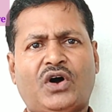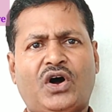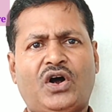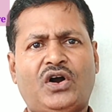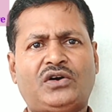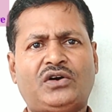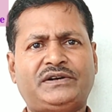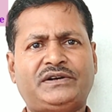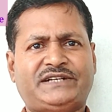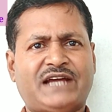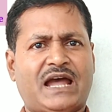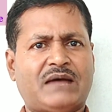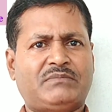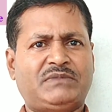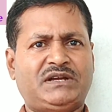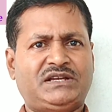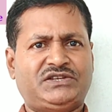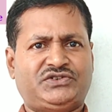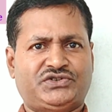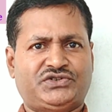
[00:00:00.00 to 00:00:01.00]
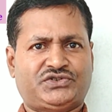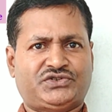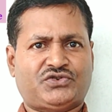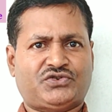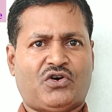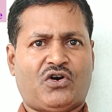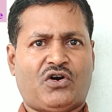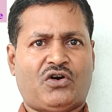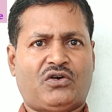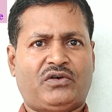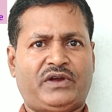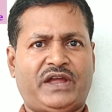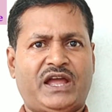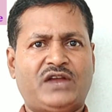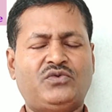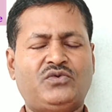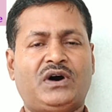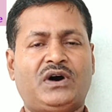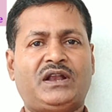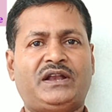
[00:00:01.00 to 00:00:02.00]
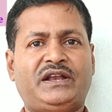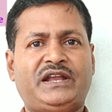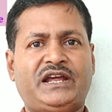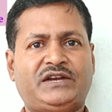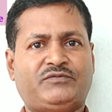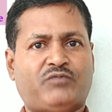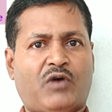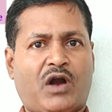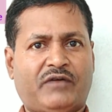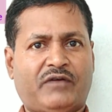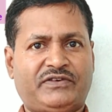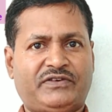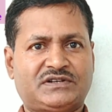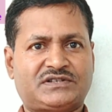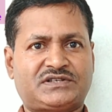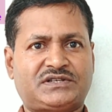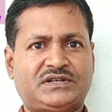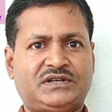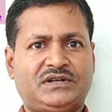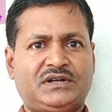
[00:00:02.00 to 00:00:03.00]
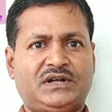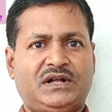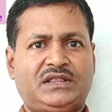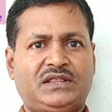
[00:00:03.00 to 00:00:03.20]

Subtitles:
or damages or annual net profits,